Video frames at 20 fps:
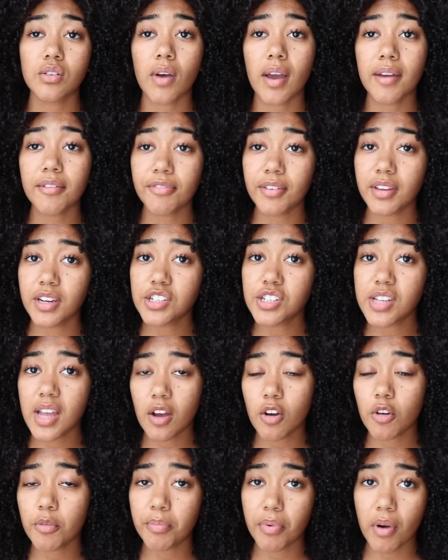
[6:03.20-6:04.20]
I finished that
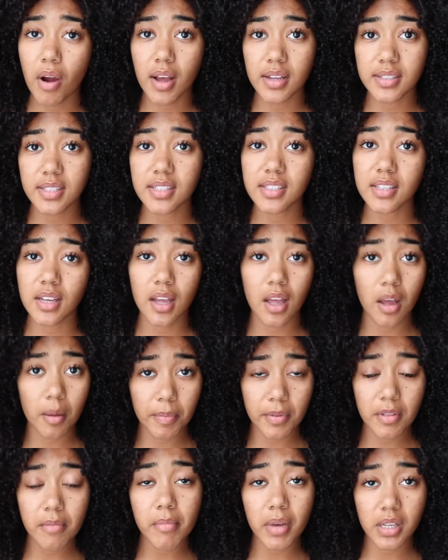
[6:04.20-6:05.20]
whole process a
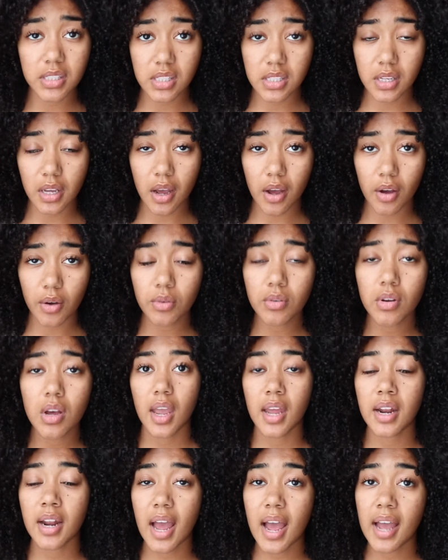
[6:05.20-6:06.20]
couple of months ago,
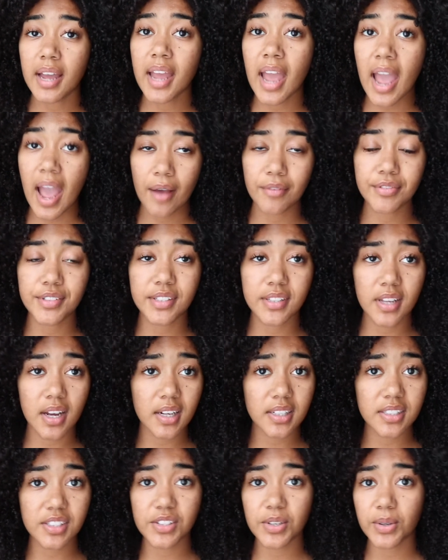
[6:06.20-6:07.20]
and I have
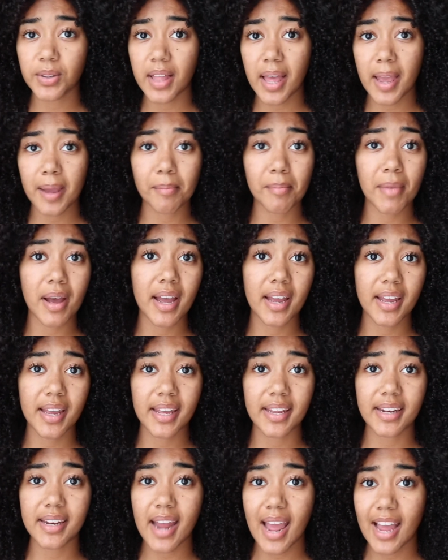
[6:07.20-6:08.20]
stuck to like
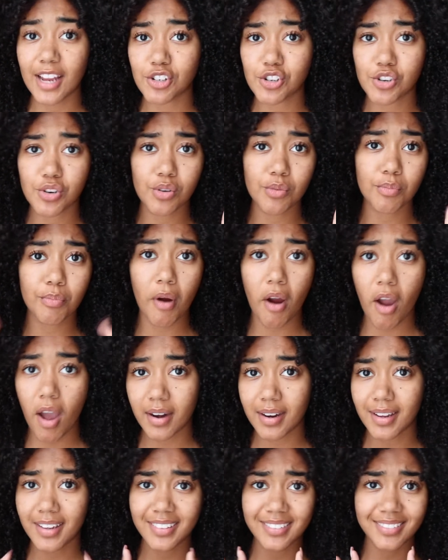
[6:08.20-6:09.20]
my natural
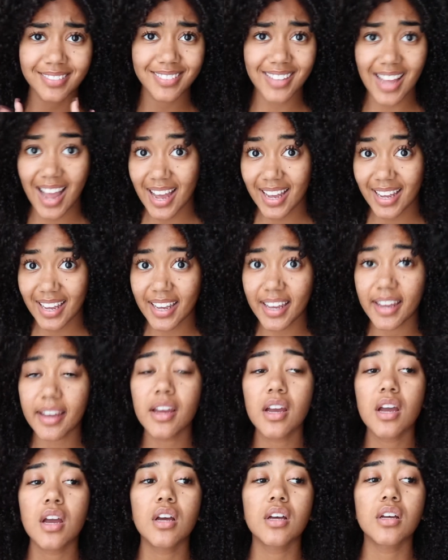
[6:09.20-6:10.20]
product diet.
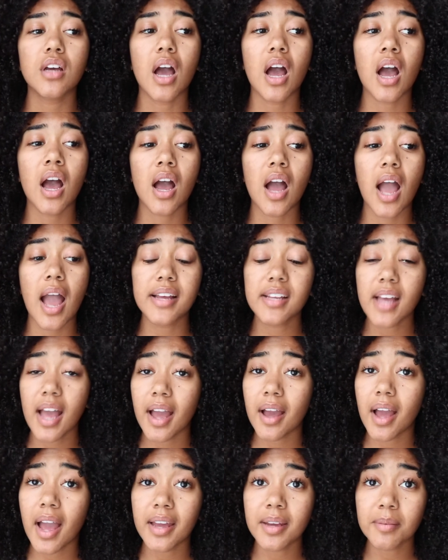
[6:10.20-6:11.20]

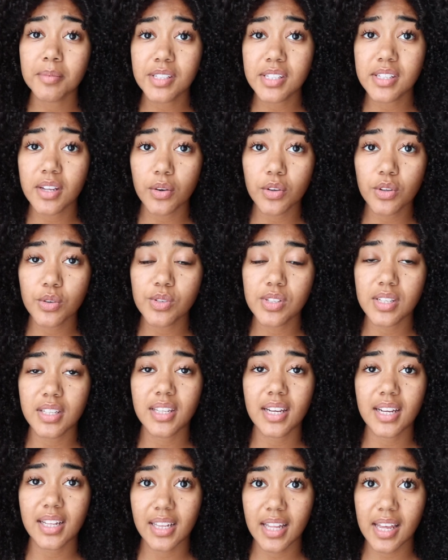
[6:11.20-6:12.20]
I am still using
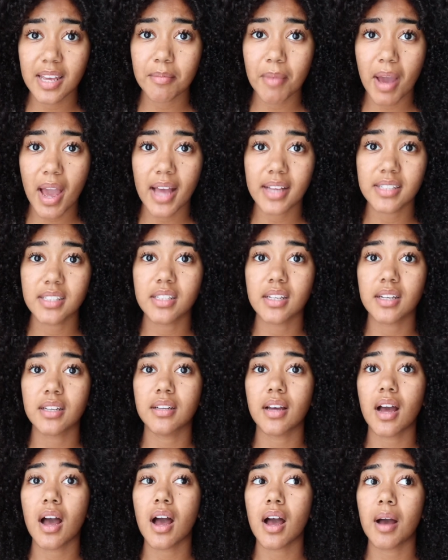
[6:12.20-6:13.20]
the clay mask,
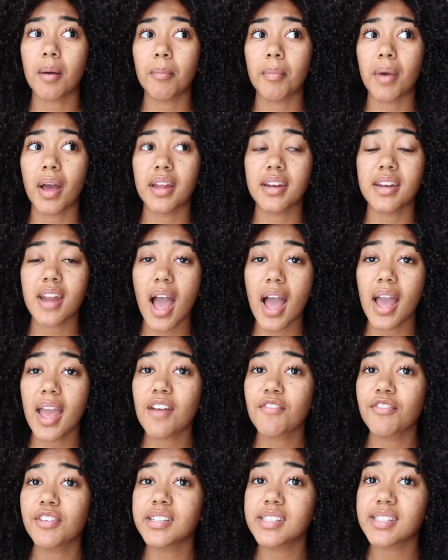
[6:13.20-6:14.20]
not
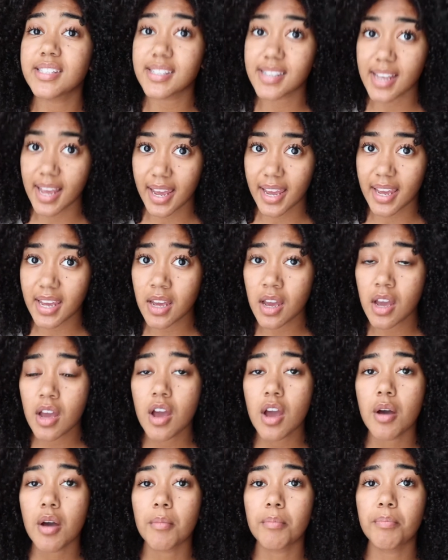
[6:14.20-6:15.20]
every day,
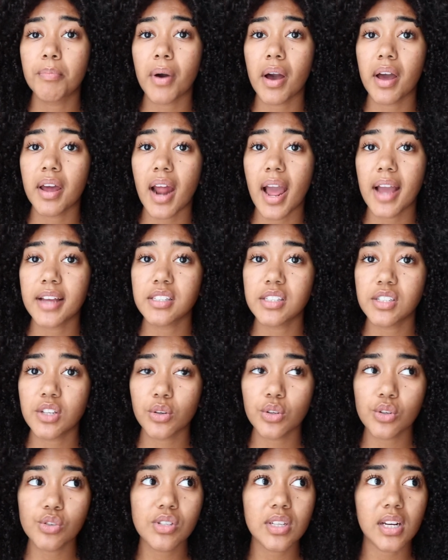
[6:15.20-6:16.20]
but I
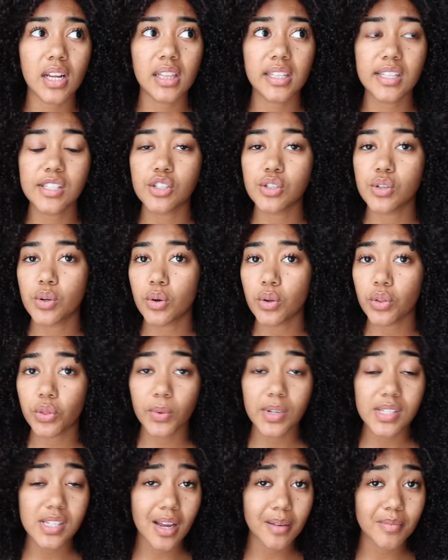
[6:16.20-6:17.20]
still use it at least 2 to
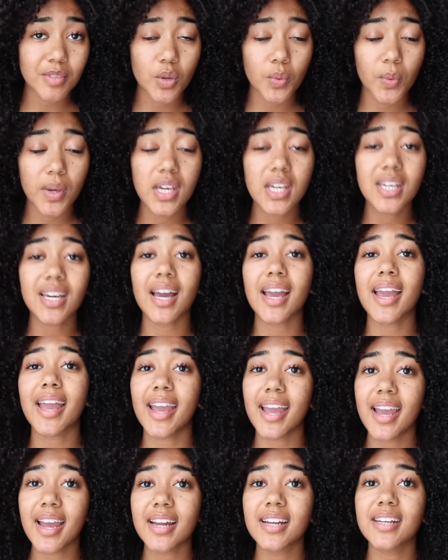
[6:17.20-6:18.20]
3 times a week.
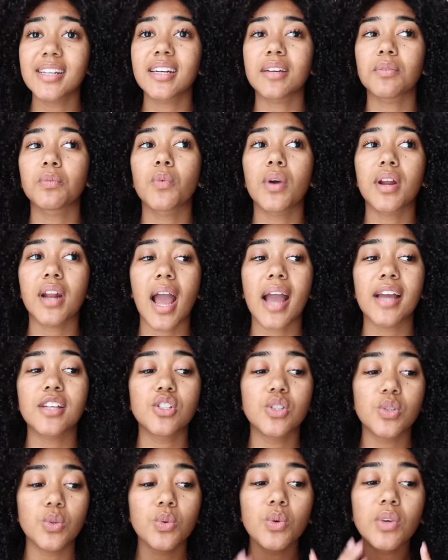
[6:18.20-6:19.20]
And when I
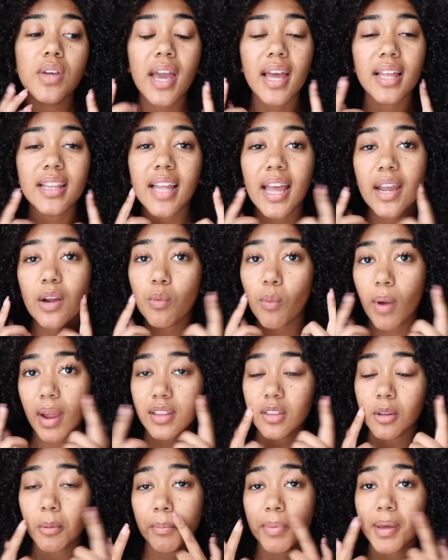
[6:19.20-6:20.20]
do get like
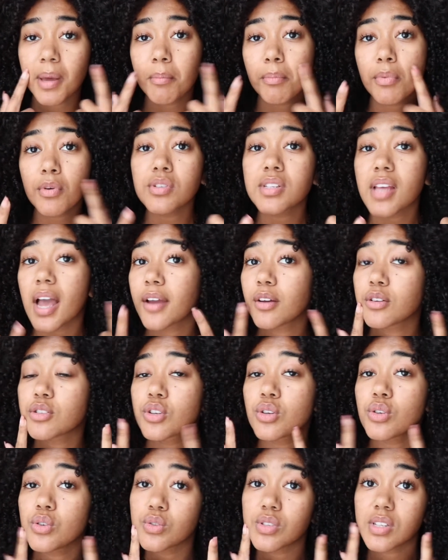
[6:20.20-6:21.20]
random pimples, I
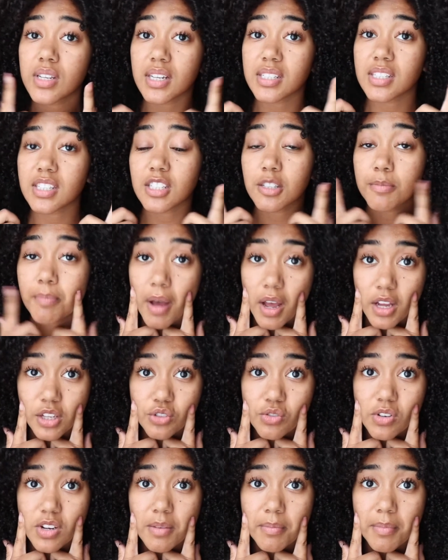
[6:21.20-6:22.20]
also use it as a
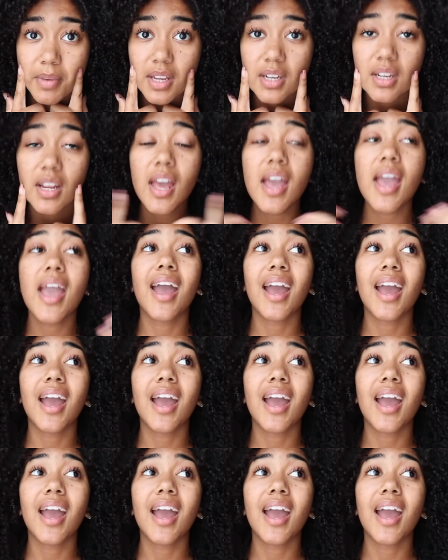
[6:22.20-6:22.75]
spot treatment.